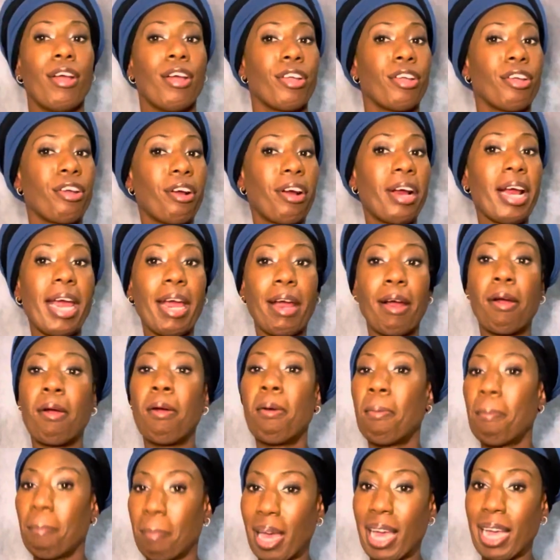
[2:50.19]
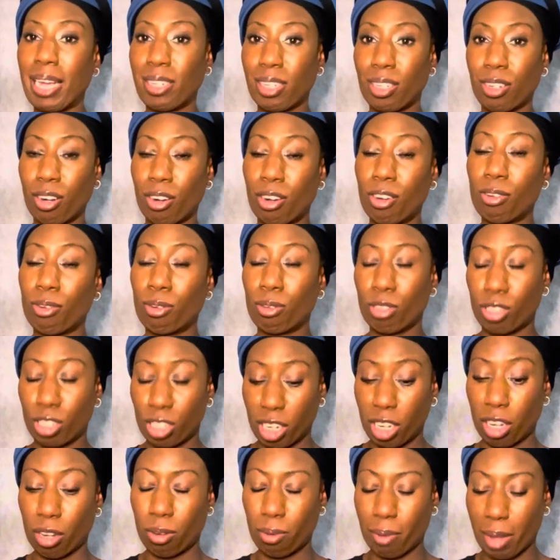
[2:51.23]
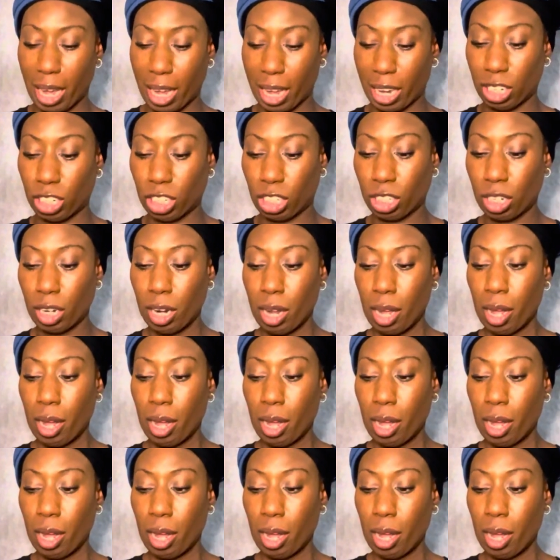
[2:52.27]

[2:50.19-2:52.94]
your hair may still itch,